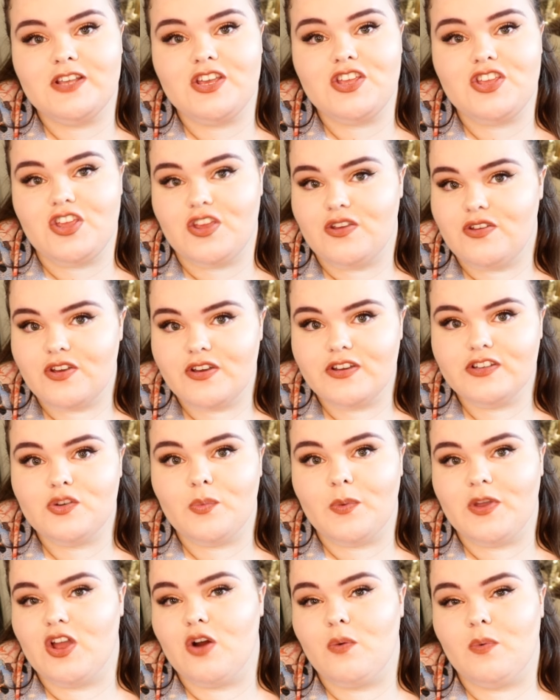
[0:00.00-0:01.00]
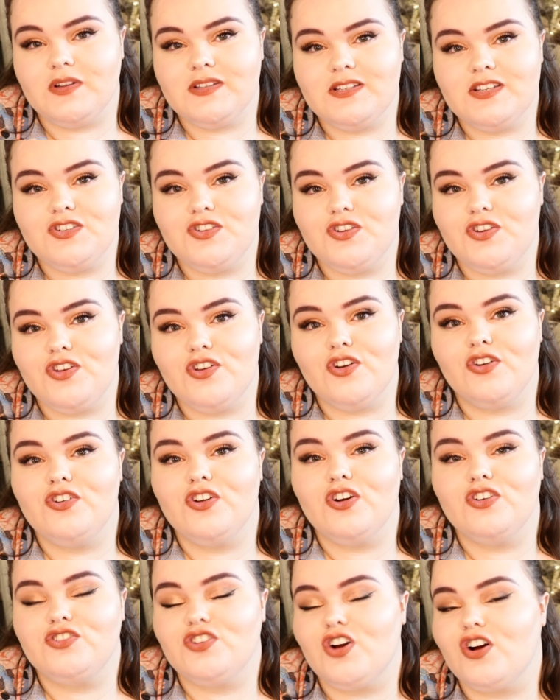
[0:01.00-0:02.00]
that you use when you're wanting to cure
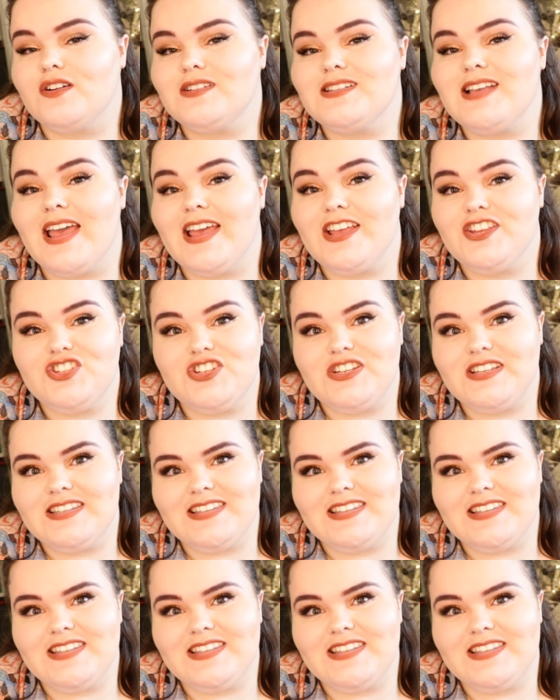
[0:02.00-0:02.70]
your dog's itchy